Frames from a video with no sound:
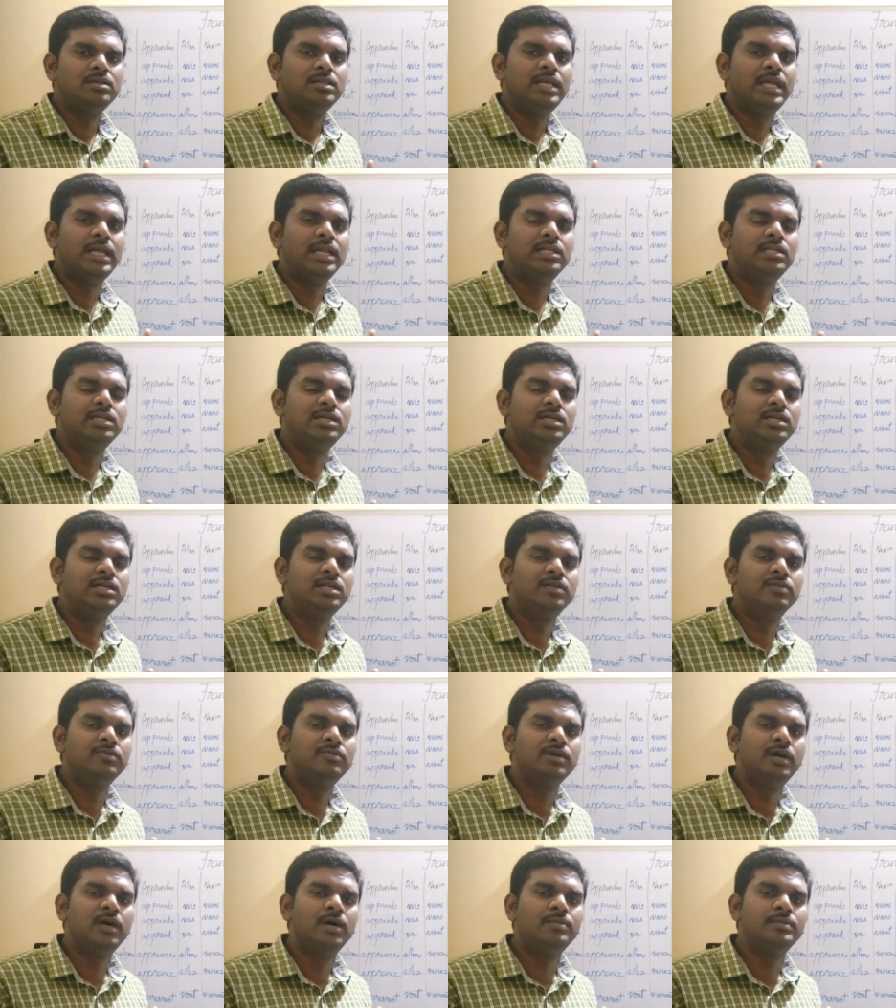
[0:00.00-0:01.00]
They learn
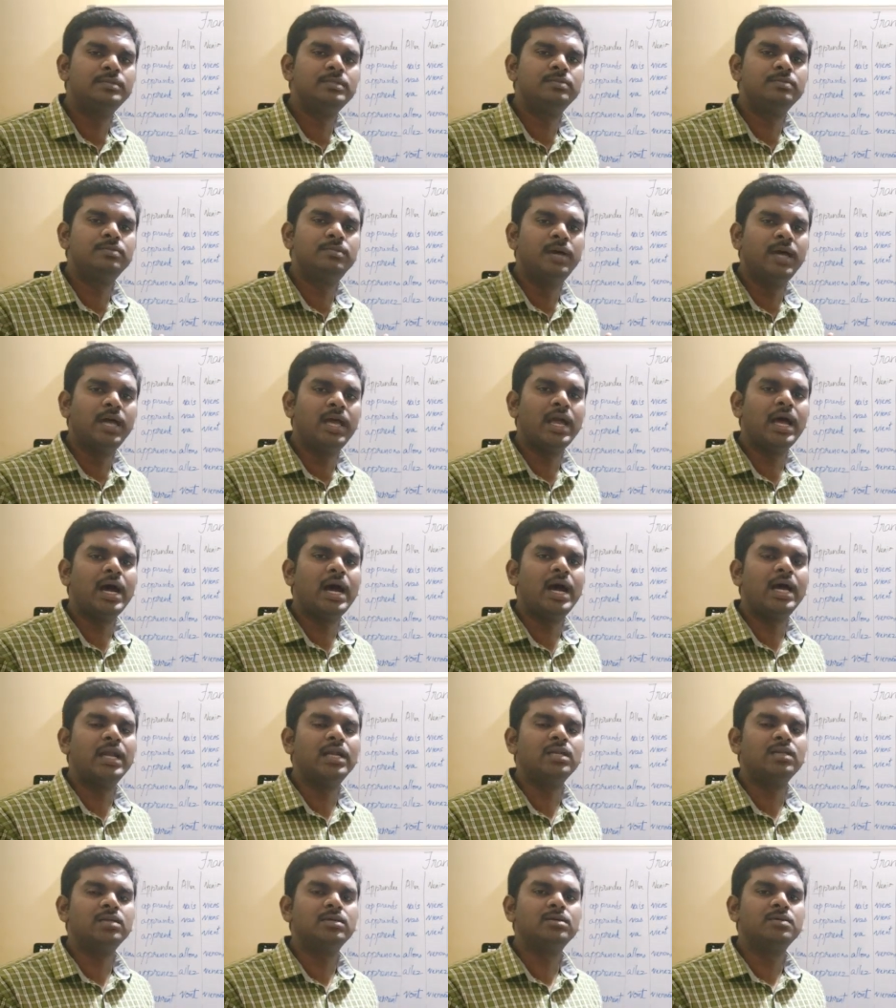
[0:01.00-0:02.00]
the verbs by
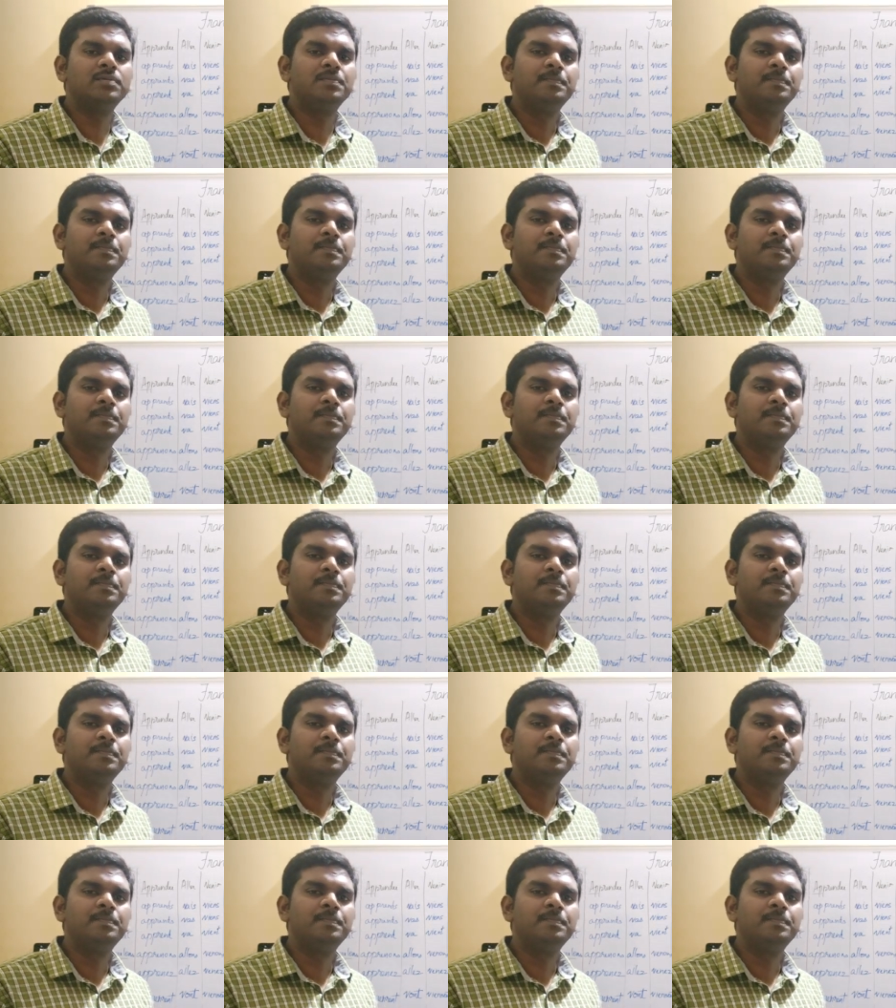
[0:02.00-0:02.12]
heart.